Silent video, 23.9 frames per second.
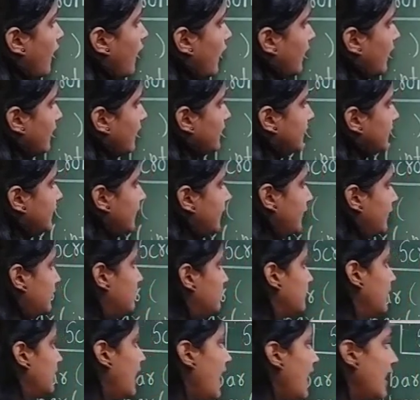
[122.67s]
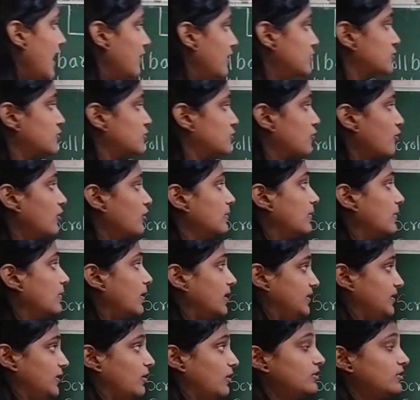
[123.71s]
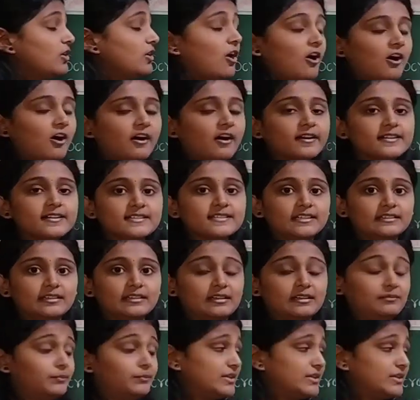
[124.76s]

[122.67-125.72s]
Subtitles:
or it will have scroll bar dot horizontal.